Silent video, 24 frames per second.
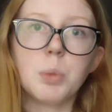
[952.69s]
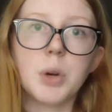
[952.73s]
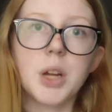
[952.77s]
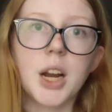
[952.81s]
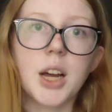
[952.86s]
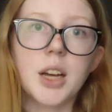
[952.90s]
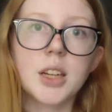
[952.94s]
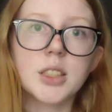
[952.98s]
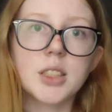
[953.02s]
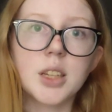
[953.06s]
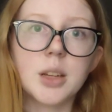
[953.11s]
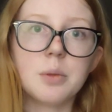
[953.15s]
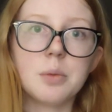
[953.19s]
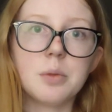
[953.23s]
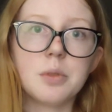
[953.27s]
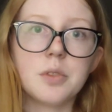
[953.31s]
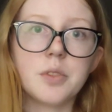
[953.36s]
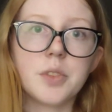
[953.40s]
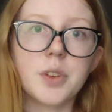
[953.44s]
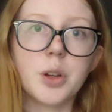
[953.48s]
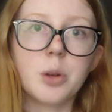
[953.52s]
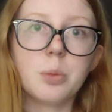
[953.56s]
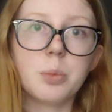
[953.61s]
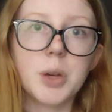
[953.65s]
but as I'm
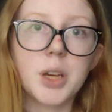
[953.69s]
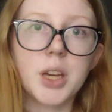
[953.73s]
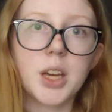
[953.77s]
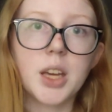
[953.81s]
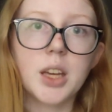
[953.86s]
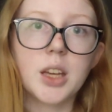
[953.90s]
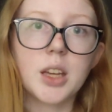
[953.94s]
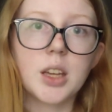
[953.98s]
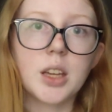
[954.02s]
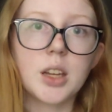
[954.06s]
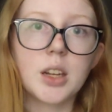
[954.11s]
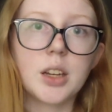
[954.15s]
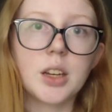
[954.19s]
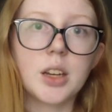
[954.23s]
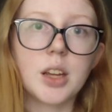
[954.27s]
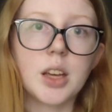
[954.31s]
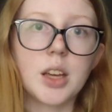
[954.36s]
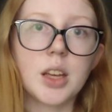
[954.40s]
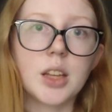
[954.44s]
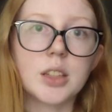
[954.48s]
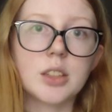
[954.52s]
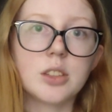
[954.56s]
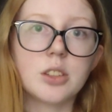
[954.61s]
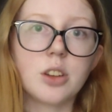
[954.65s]
filming it,
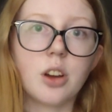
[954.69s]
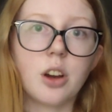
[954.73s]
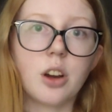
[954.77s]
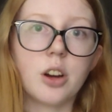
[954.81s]
it's